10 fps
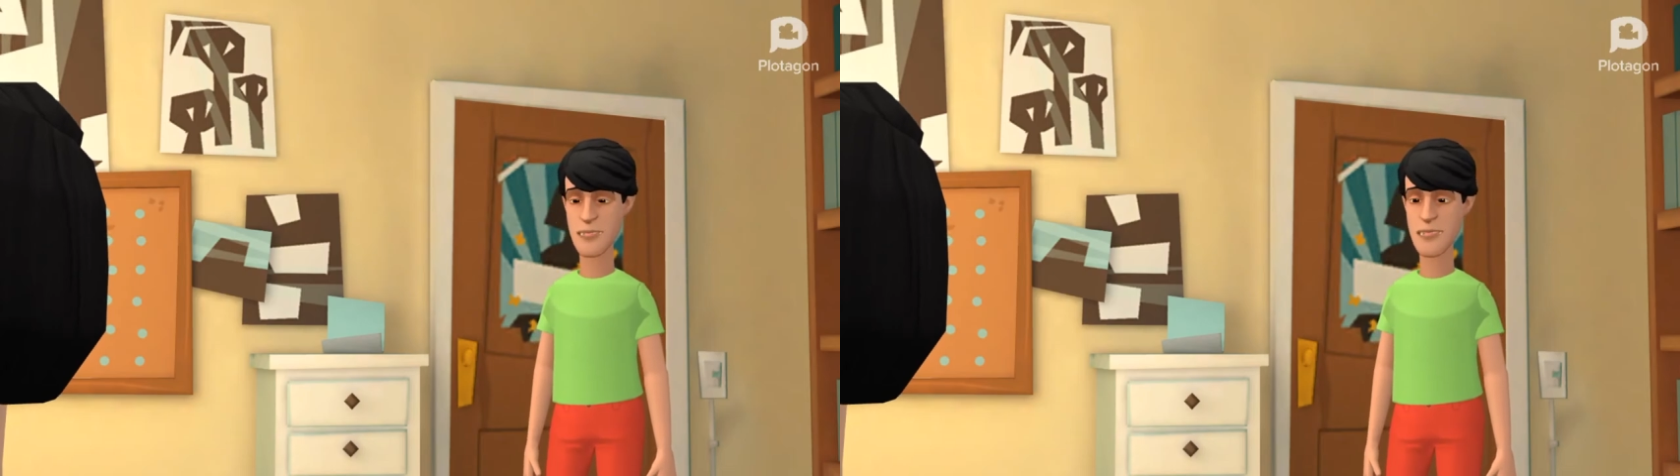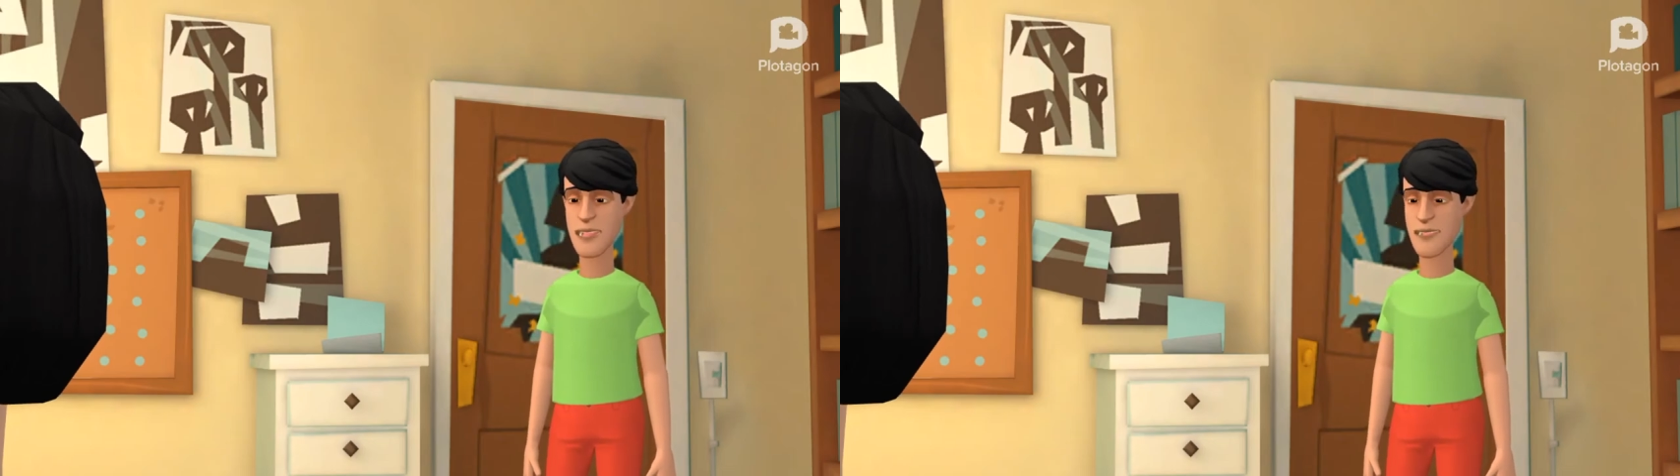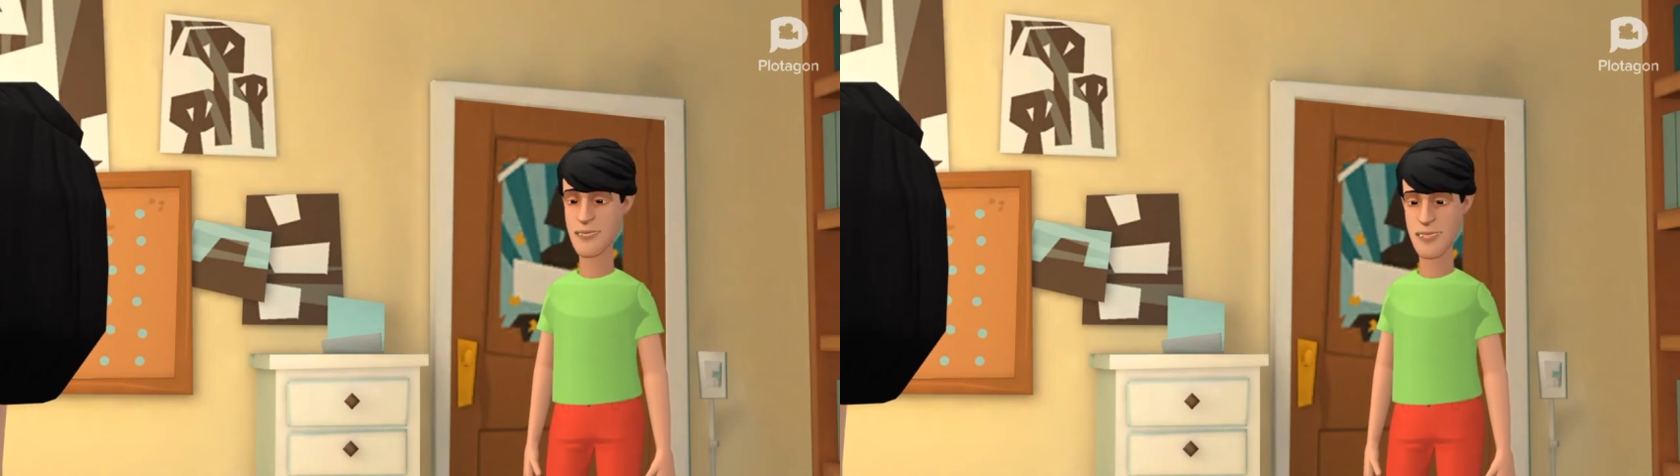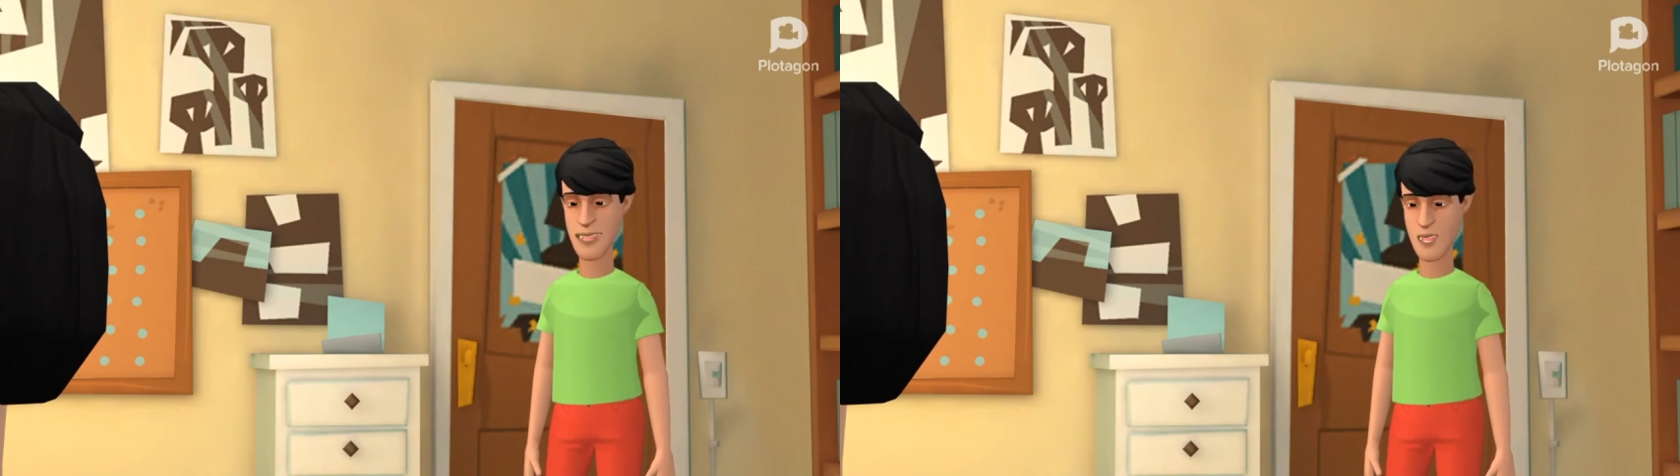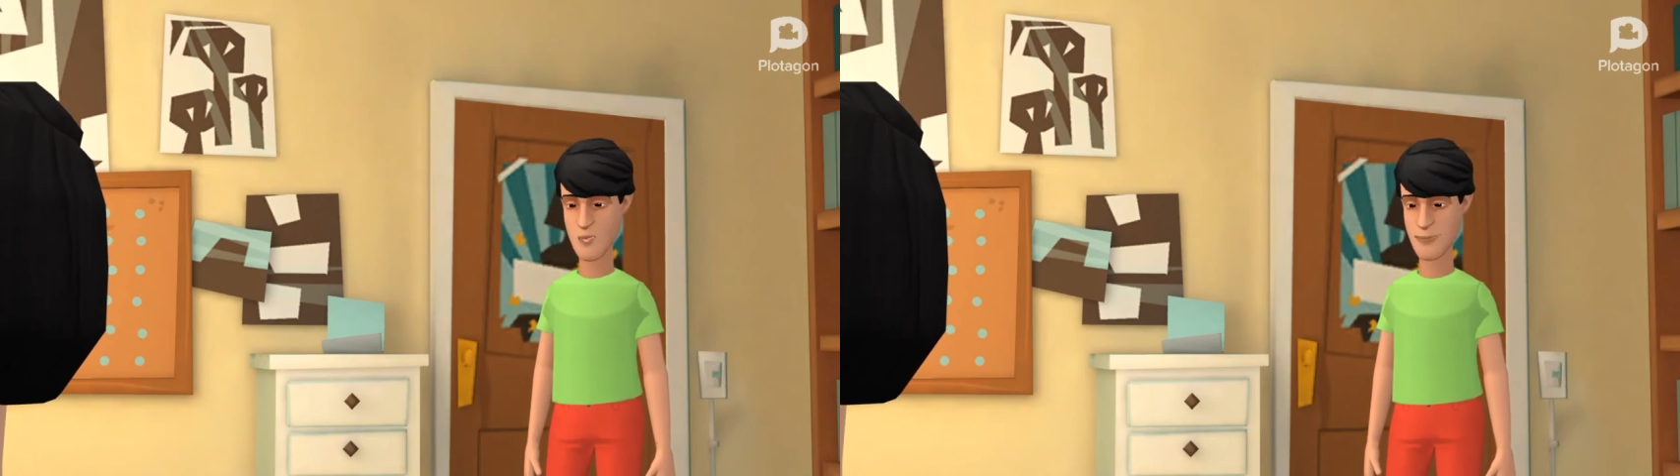But I did
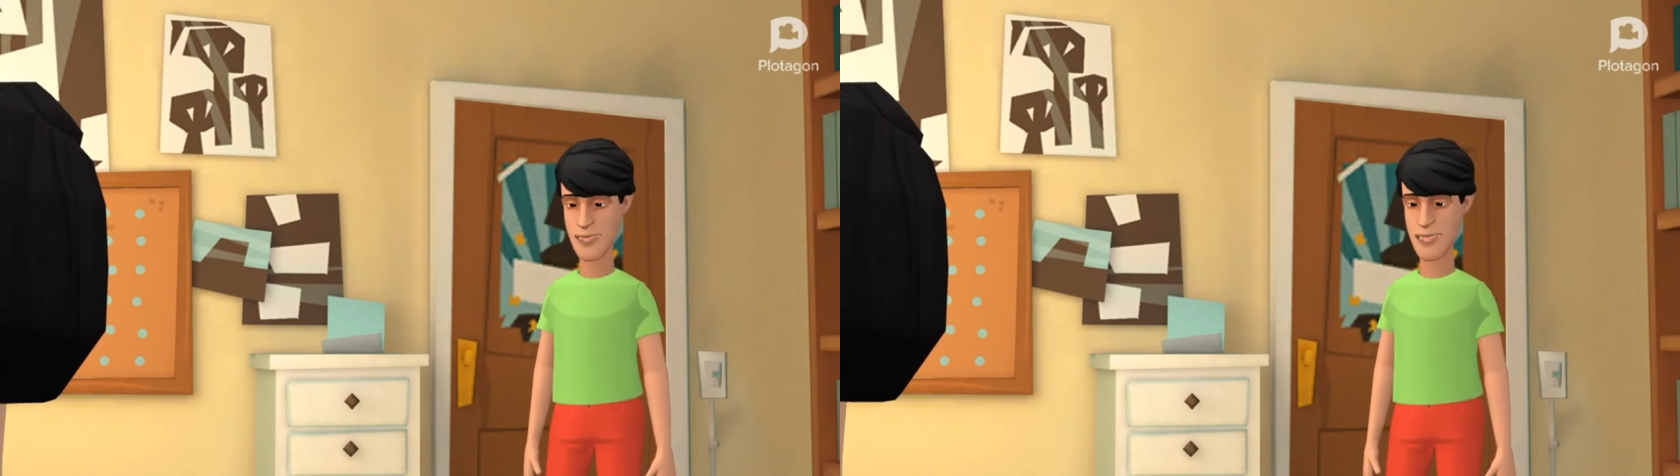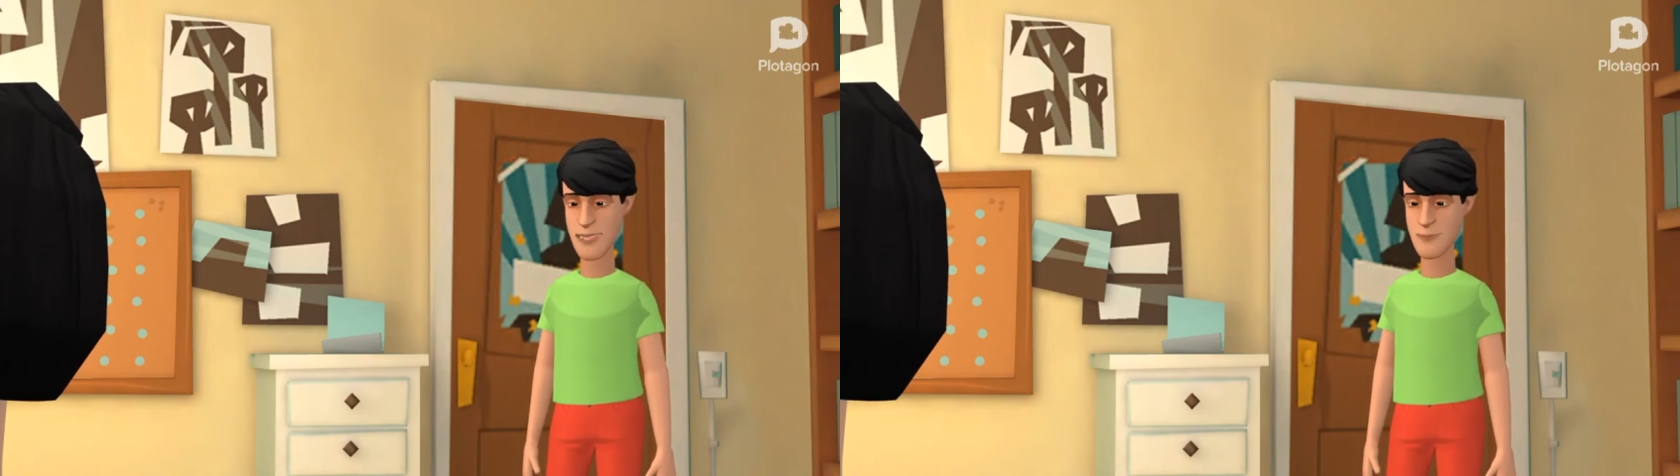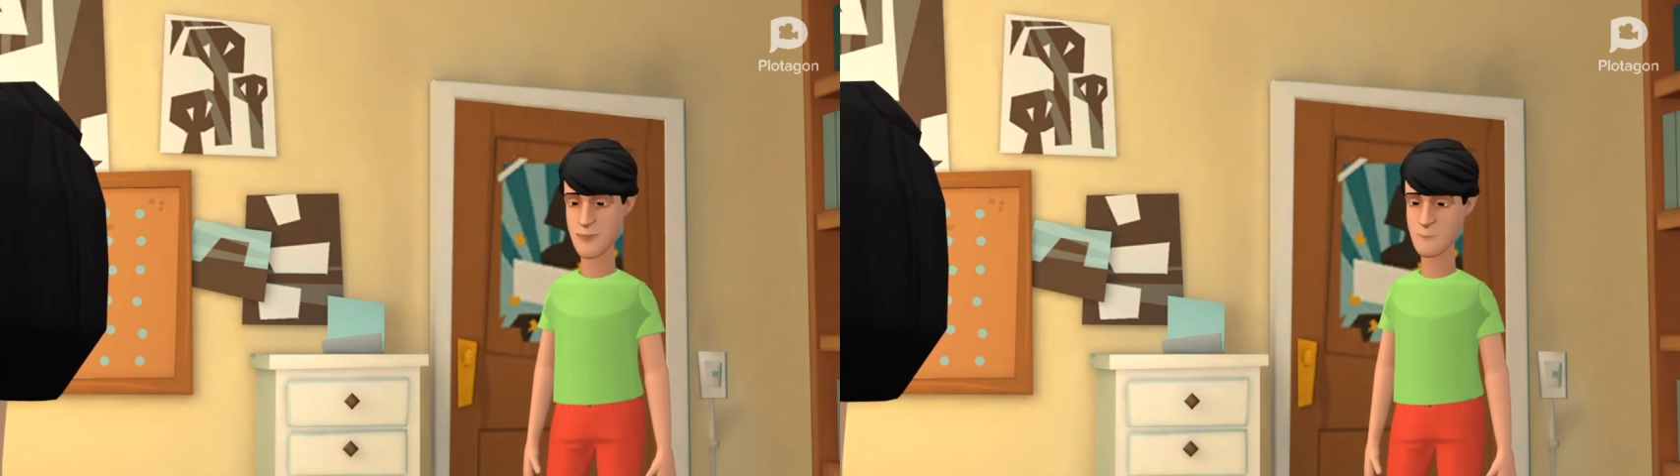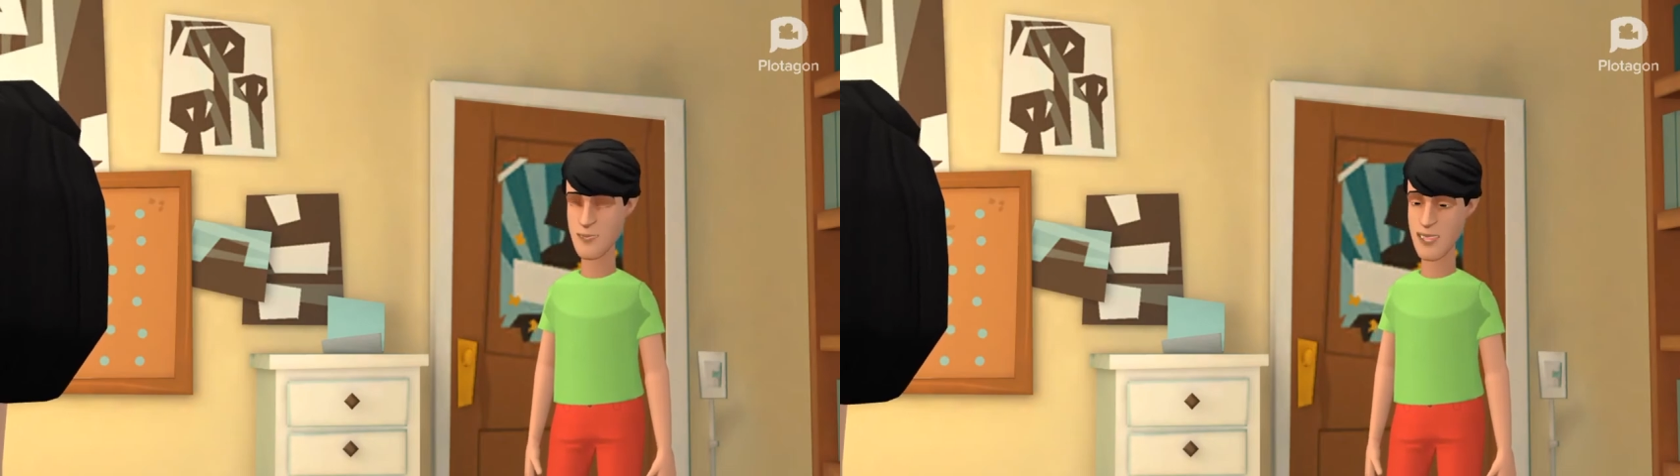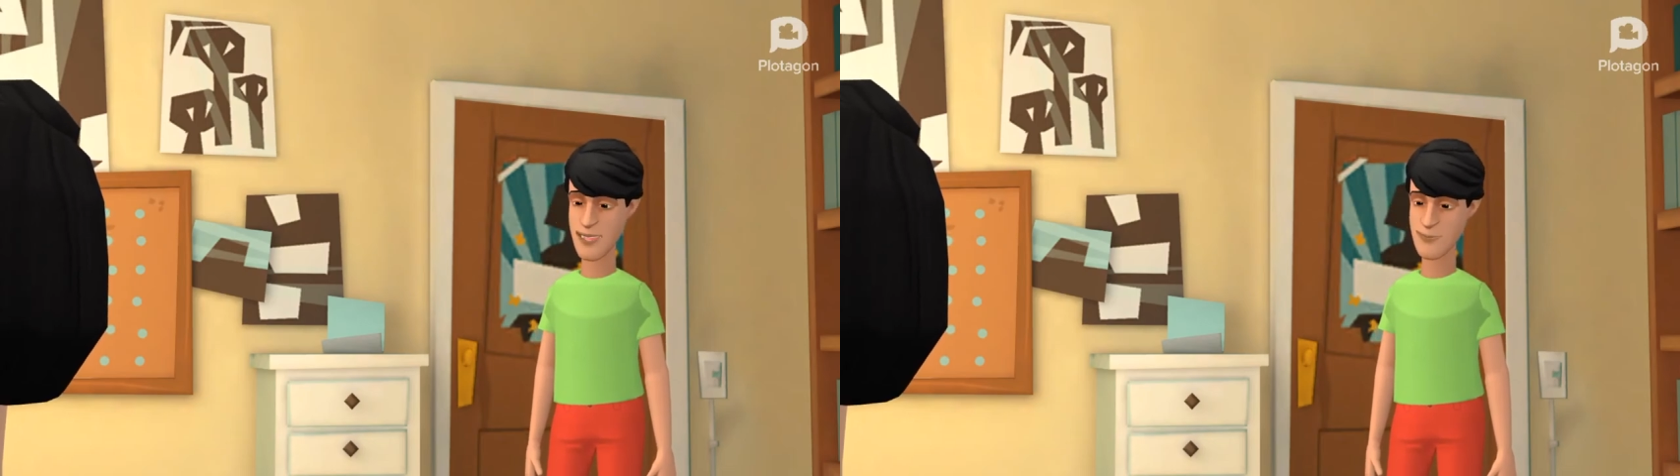find out something,
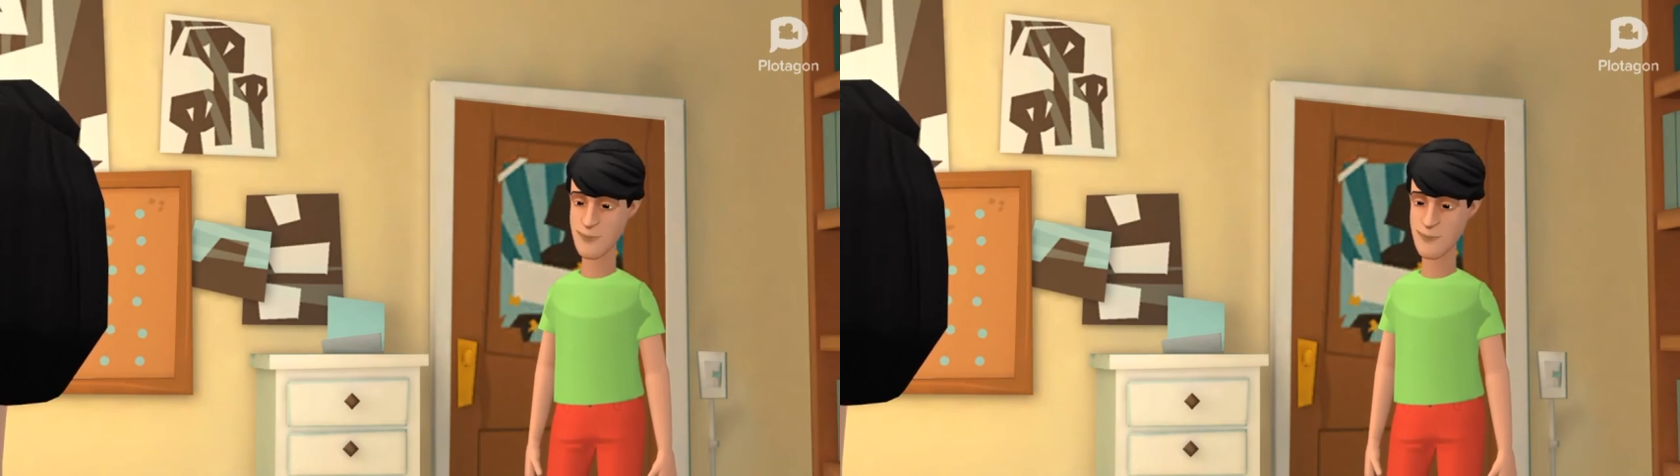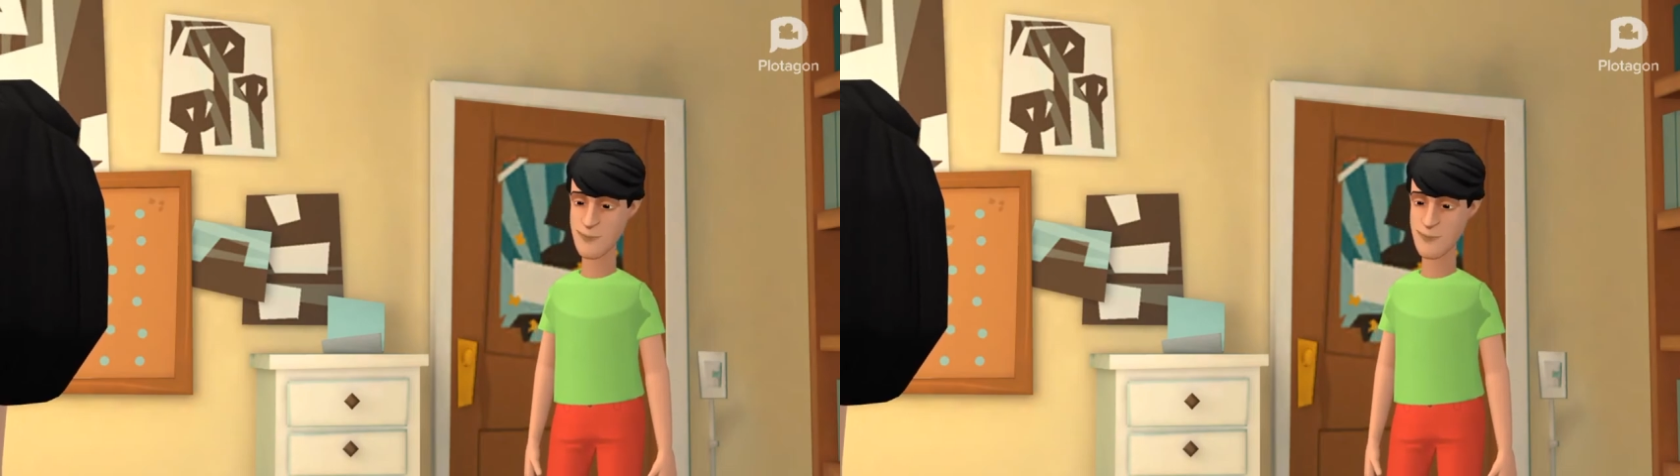Maya.